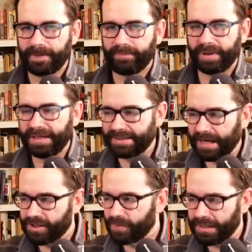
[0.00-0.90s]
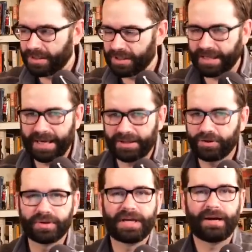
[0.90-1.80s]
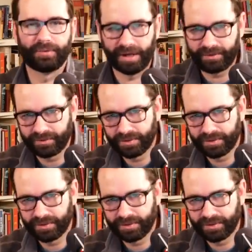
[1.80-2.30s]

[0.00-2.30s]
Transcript: But it does mean that you can't do it that way.